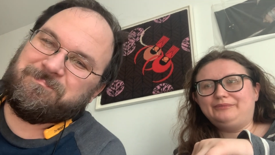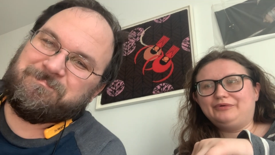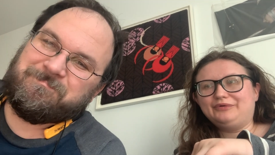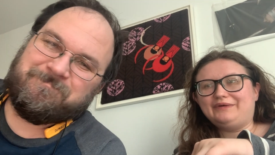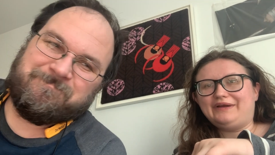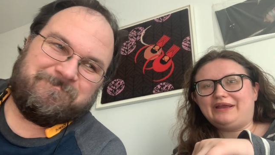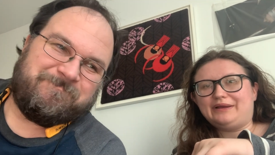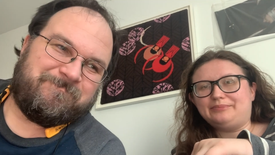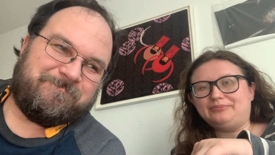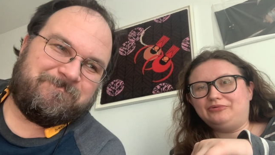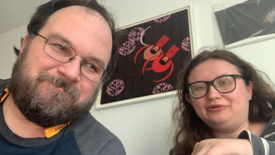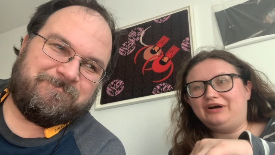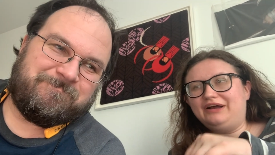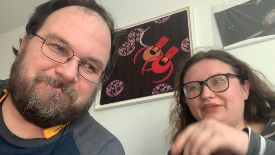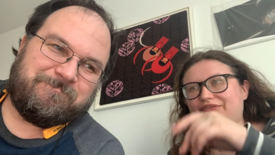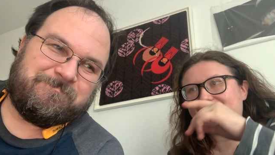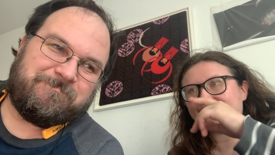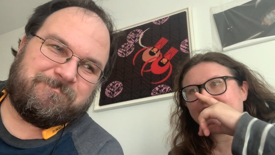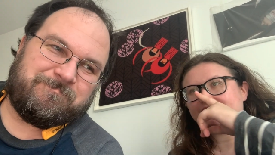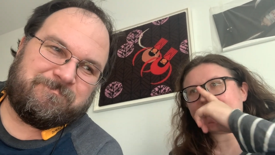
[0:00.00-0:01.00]
Speaker 1: more like a
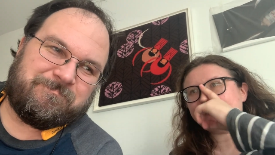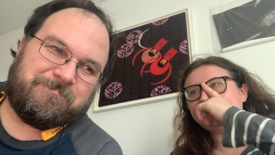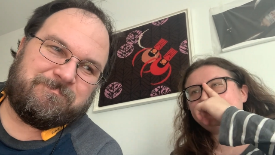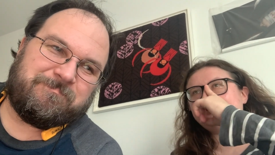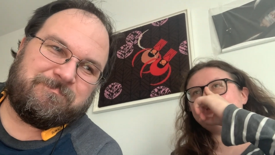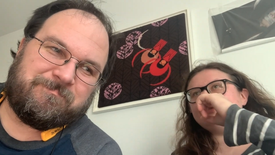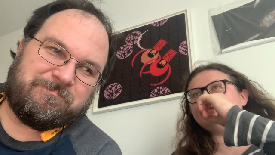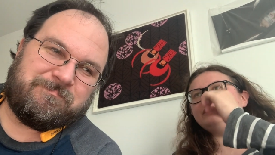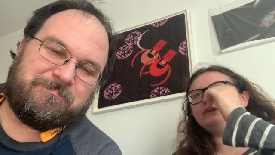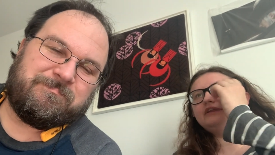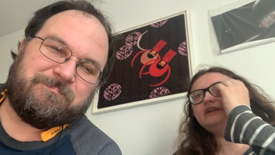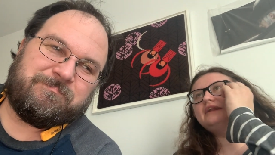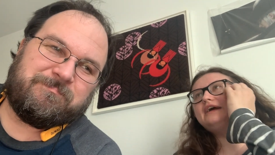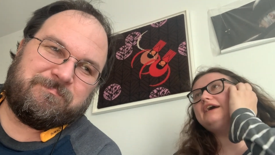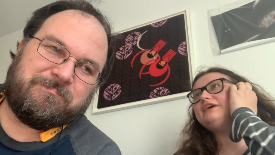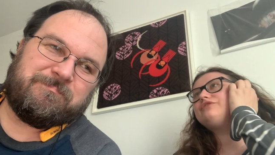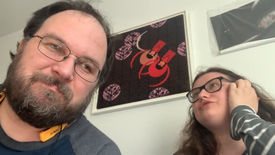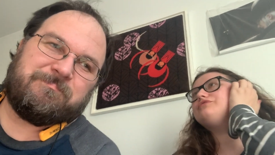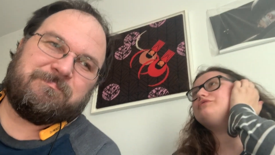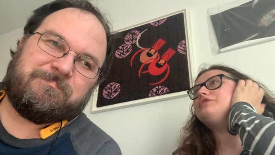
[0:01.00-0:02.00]
plot set piece than an
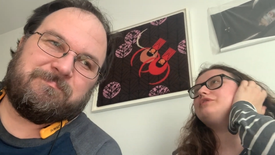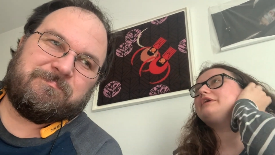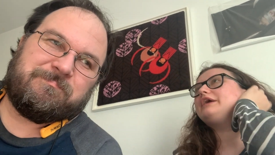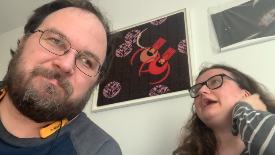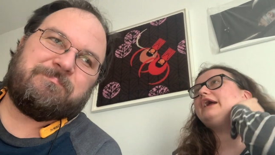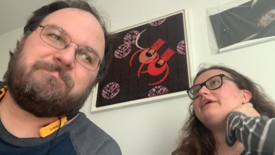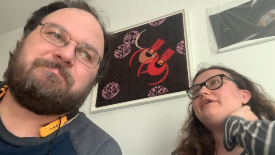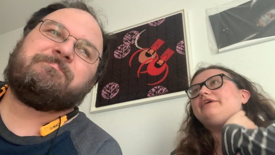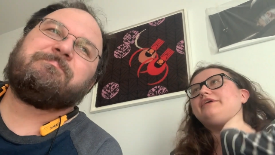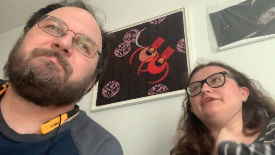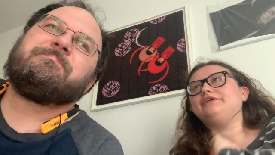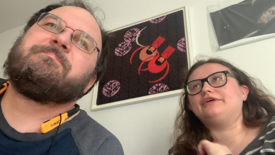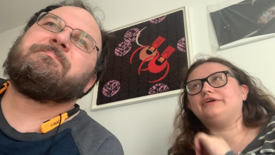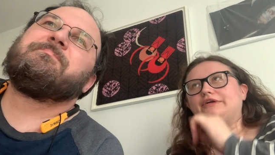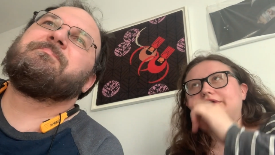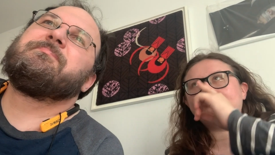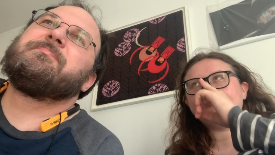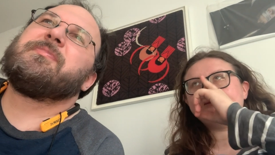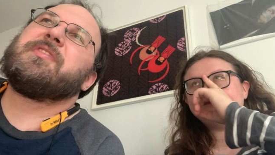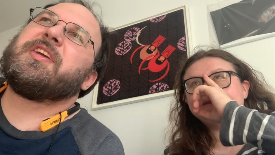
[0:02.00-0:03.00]
actual
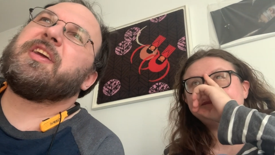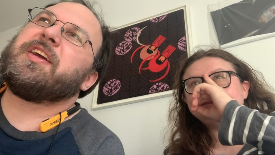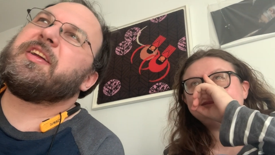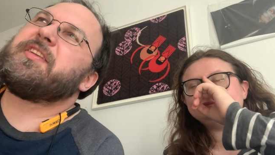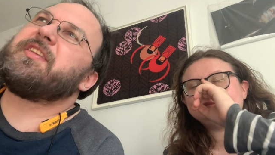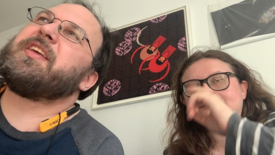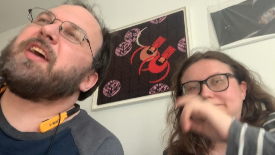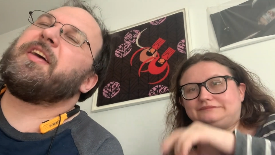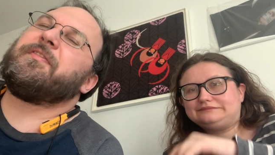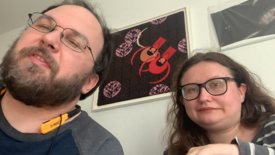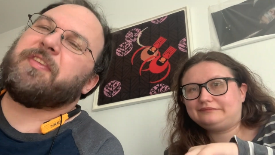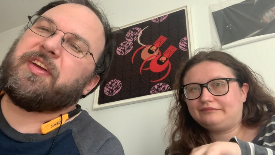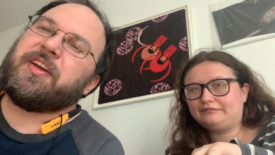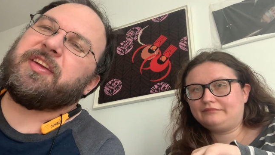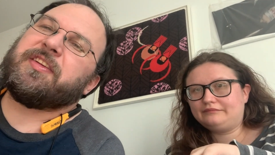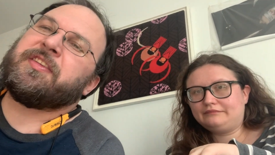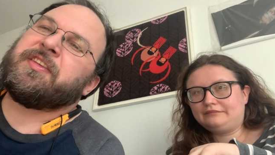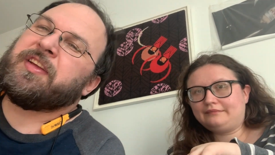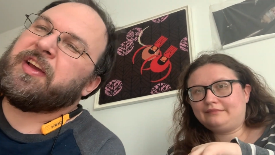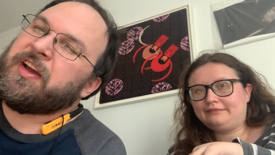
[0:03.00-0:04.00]
character.
Speaker 2: It
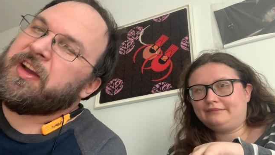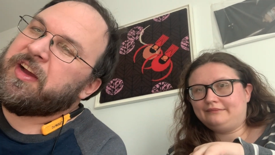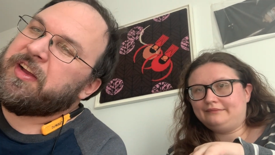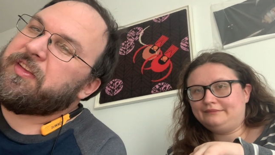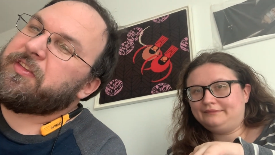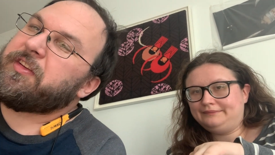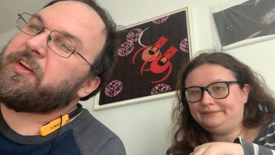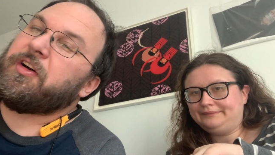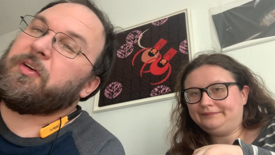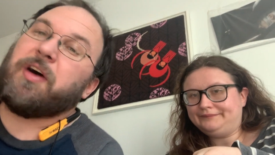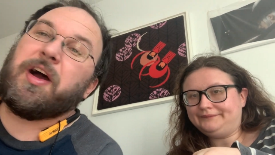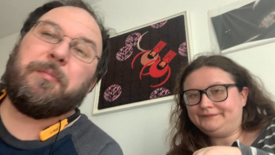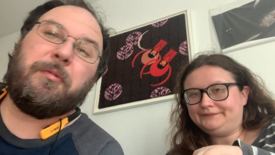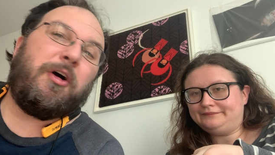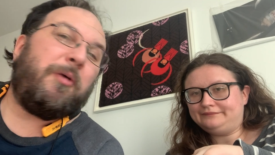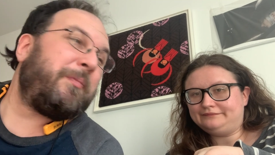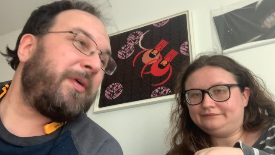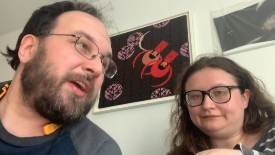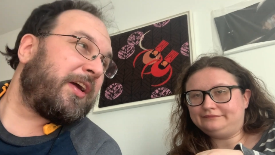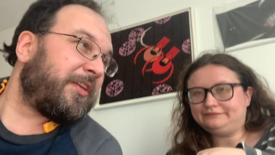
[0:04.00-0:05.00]
definitely did. So I'm
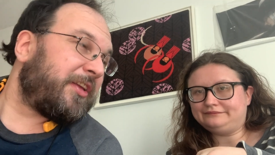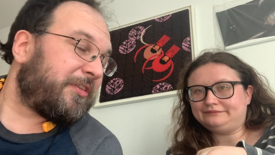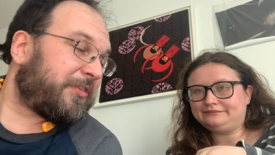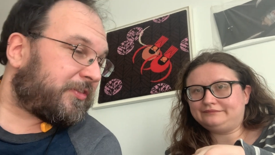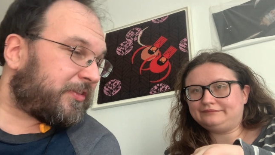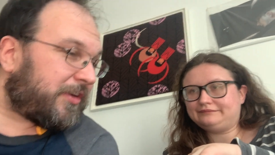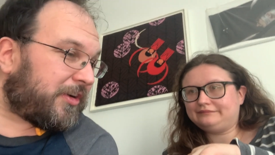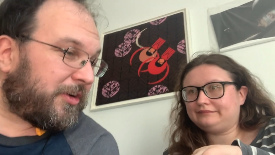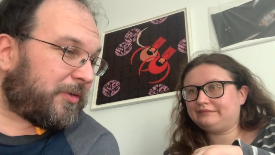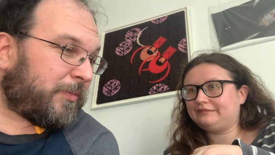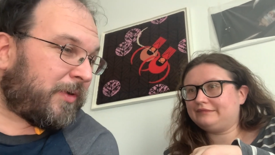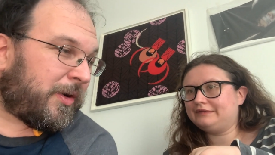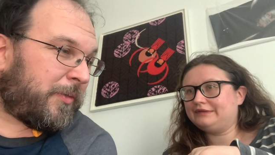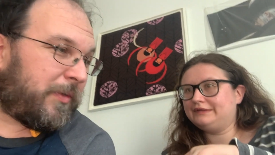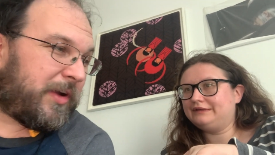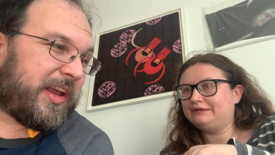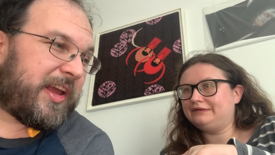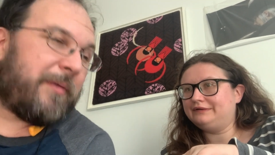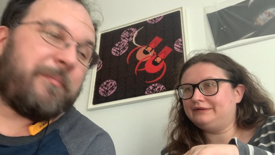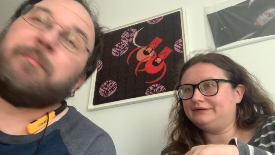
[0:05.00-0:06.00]
hoping in the third one
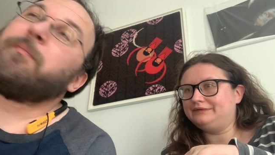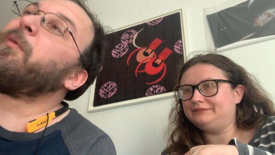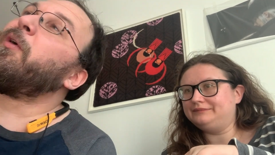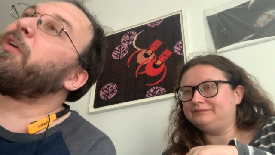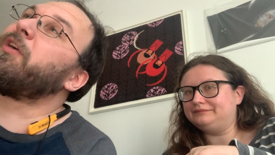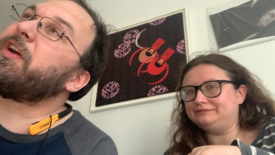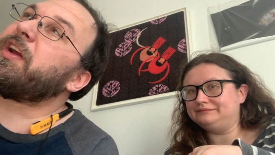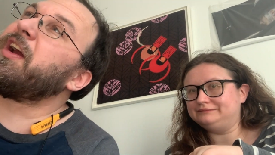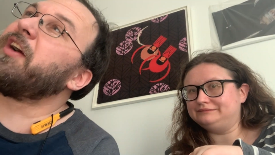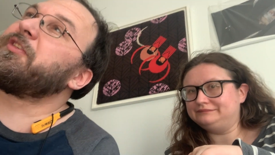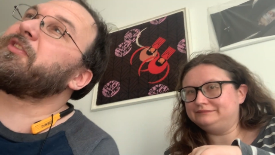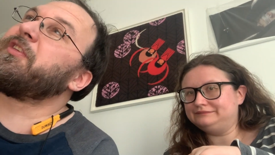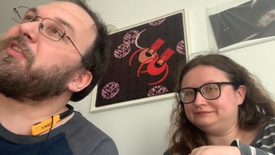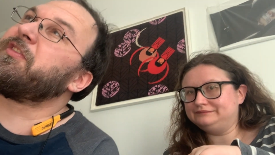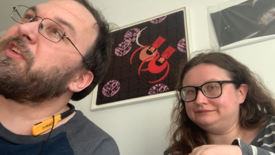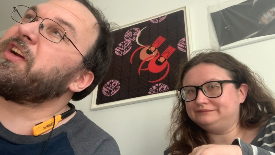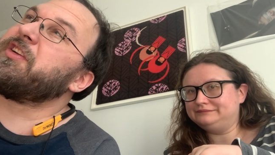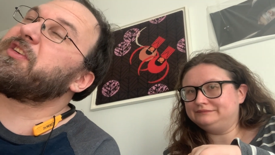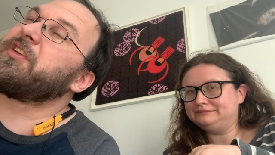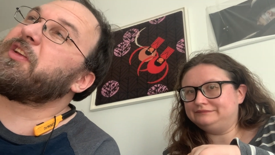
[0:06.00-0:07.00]
we get more
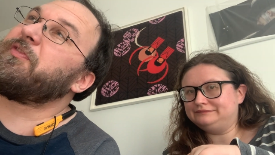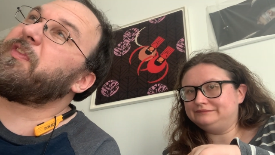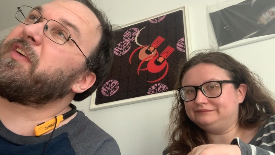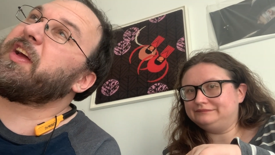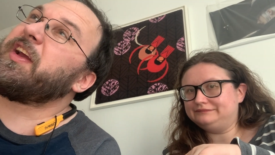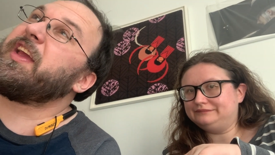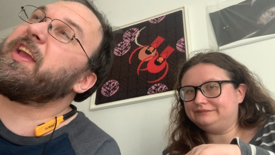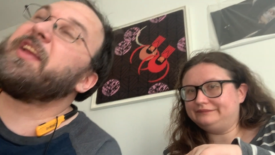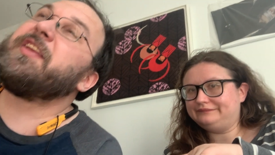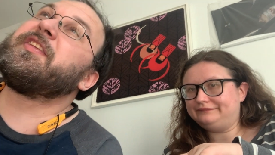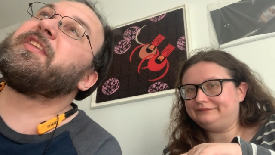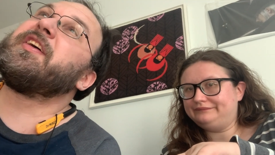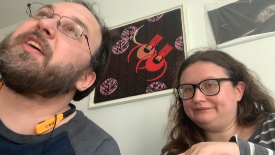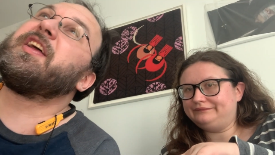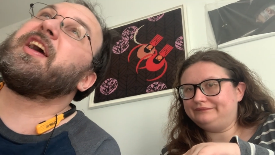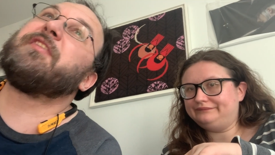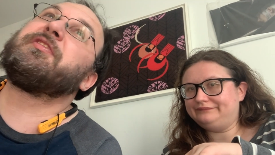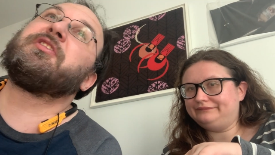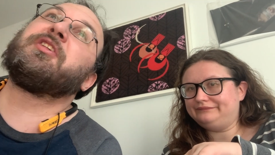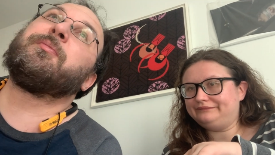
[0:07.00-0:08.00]
characterization. I feel like he did
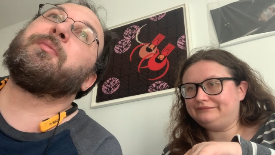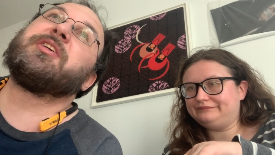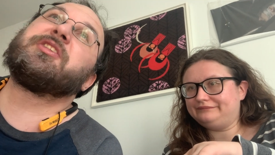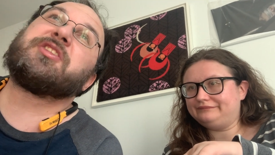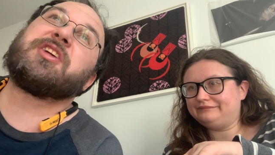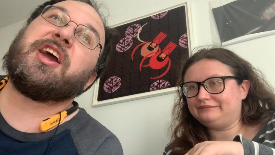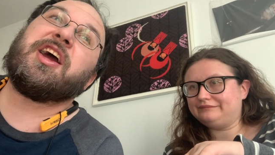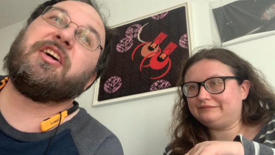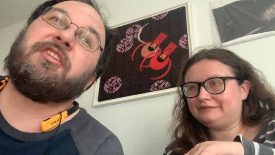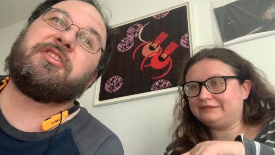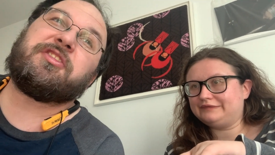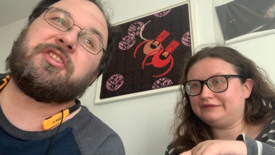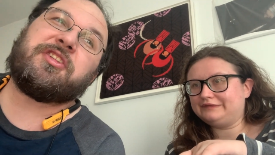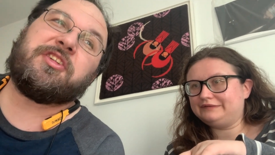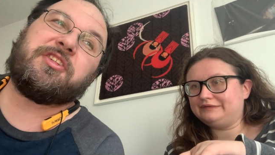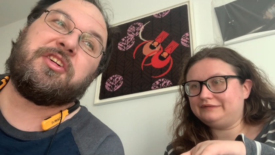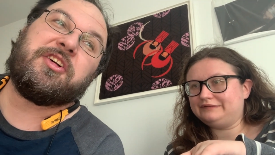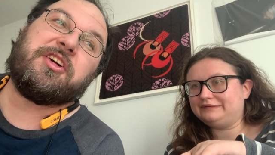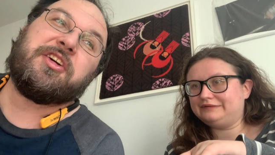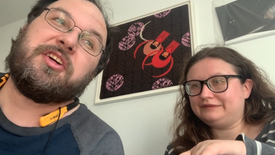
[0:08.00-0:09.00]
have so much character.